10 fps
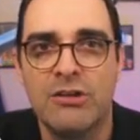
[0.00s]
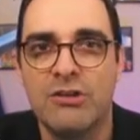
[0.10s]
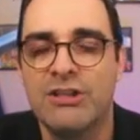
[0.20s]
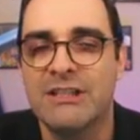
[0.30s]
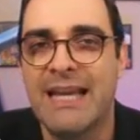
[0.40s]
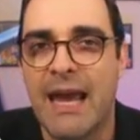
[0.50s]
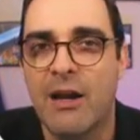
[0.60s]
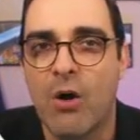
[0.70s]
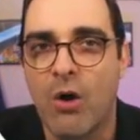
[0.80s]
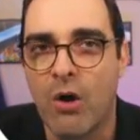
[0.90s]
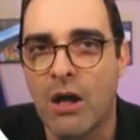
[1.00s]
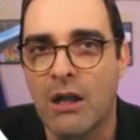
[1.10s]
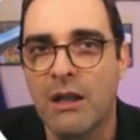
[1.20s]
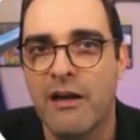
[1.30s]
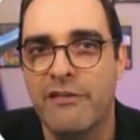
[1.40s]
to just get
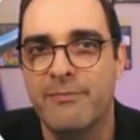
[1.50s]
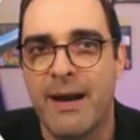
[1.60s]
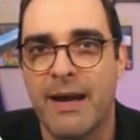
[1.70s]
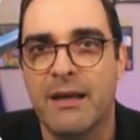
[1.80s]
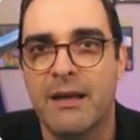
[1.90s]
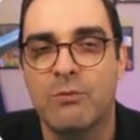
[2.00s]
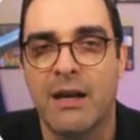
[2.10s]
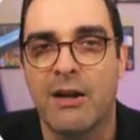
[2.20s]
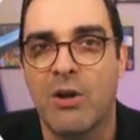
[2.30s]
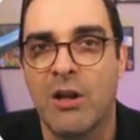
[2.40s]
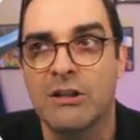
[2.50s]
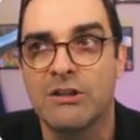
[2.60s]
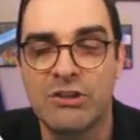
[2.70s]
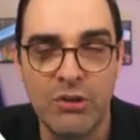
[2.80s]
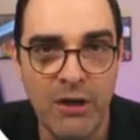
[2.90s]
all of my what I call
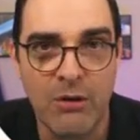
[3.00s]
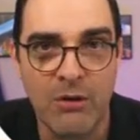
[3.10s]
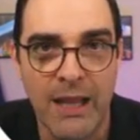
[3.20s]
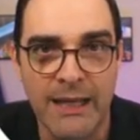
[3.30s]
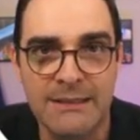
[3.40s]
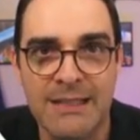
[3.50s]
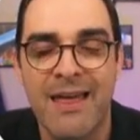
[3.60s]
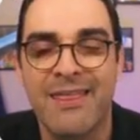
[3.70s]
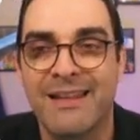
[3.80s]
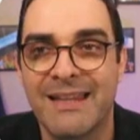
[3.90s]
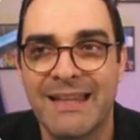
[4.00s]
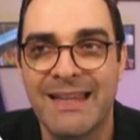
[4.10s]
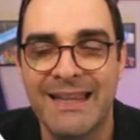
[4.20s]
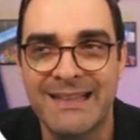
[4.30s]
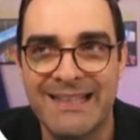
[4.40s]
studio lights, the
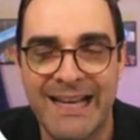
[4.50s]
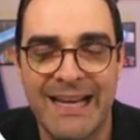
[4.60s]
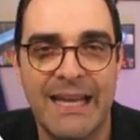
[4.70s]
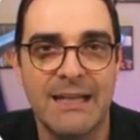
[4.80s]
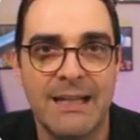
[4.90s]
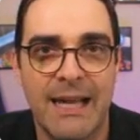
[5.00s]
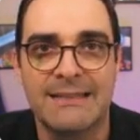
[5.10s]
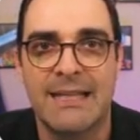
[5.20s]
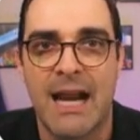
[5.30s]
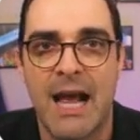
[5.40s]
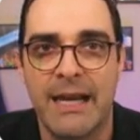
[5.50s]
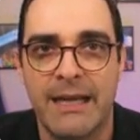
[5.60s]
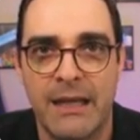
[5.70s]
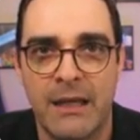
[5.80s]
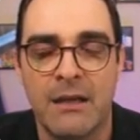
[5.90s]
l- dedicated lights that I
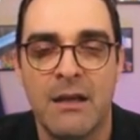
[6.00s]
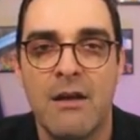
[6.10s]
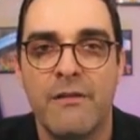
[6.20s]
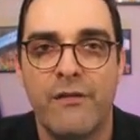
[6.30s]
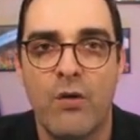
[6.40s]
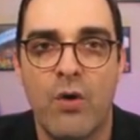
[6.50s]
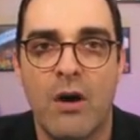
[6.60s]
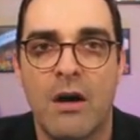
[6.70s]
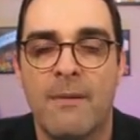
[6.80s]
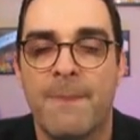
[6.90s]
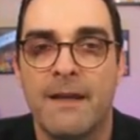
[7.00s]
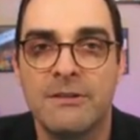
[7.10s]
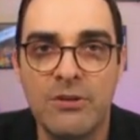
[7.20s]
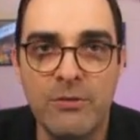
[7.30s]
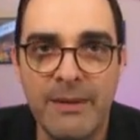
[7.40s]
need for
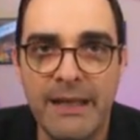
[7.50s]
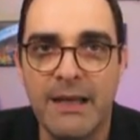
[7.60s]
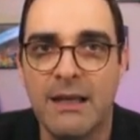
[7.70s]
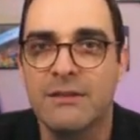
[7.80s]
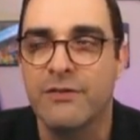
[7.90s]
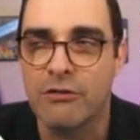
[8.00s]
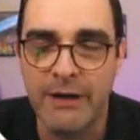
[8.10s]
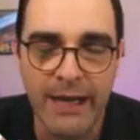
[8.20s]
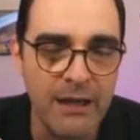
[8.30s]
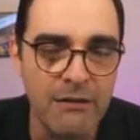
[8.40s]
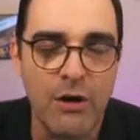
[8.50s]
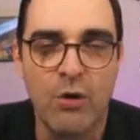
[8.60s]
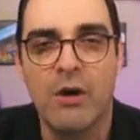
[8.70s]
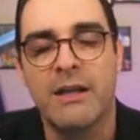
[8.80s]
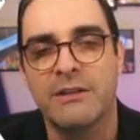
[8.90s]
Zoom meetings, for creating
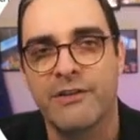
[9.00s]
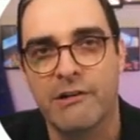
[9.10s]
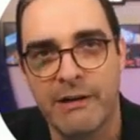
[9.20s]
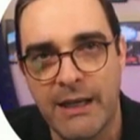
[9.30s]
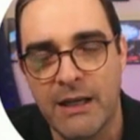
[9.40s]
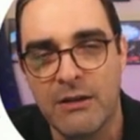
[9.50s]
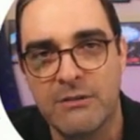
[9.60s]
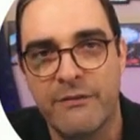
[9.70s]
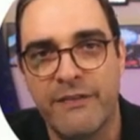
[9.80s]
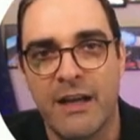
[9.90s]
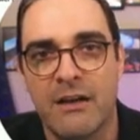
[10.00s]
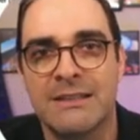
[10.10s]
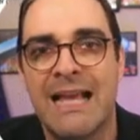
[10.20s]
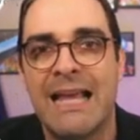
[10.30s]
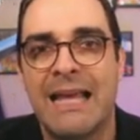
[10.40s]
recordings, for creating YouTube videos,
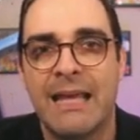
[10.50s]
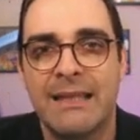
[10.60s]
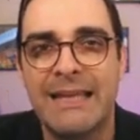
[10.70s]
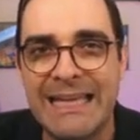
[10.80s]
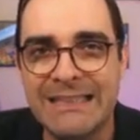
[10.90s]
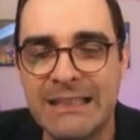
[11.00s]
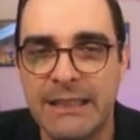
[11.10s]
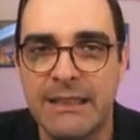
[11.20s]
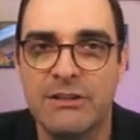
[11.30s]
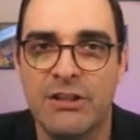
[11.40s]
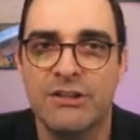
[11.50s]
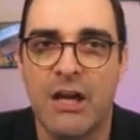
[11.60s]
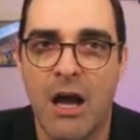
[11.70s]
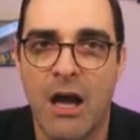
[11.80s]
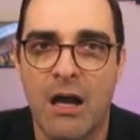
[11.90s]
easily turned
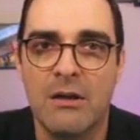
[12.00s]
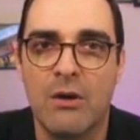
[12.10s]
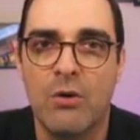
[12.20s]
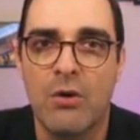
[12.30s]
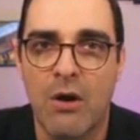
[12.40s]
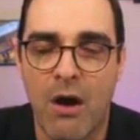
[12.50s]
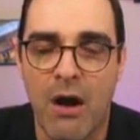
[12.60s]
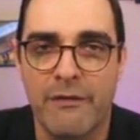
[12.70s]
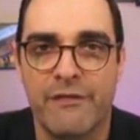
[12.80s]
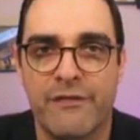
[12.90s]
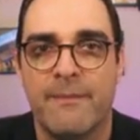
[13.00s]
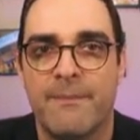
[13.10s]
on or off